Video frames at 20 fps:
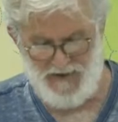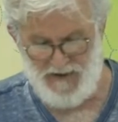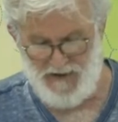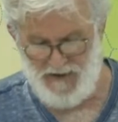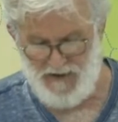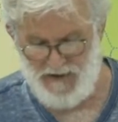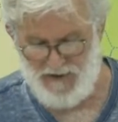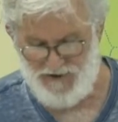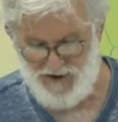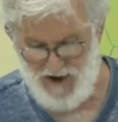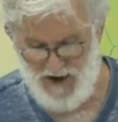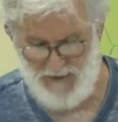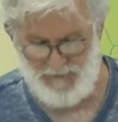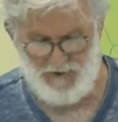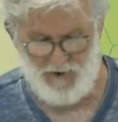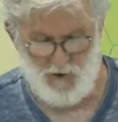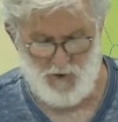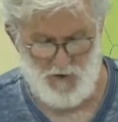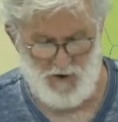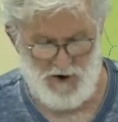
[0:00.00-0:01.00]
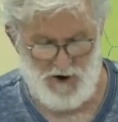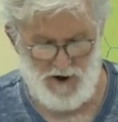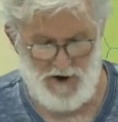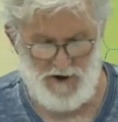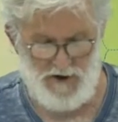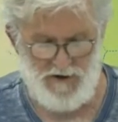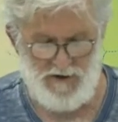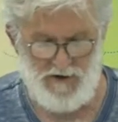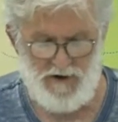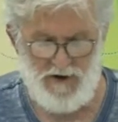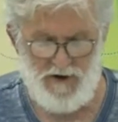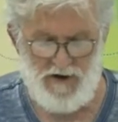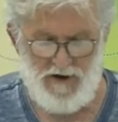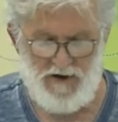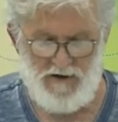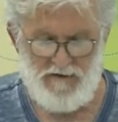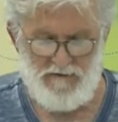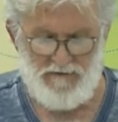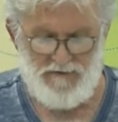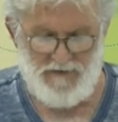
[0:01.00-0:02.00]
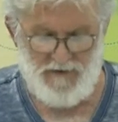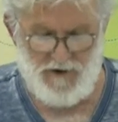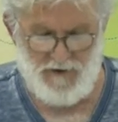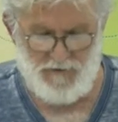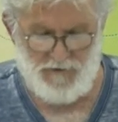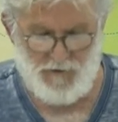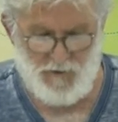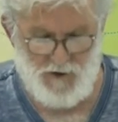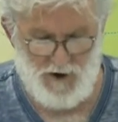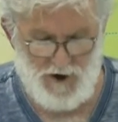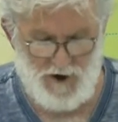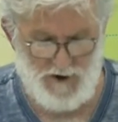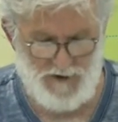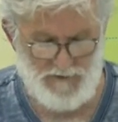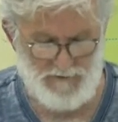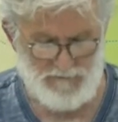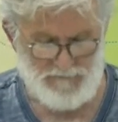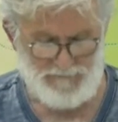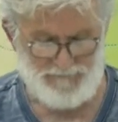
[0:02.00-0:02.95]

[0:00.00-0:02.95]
chapter 1, verse 1.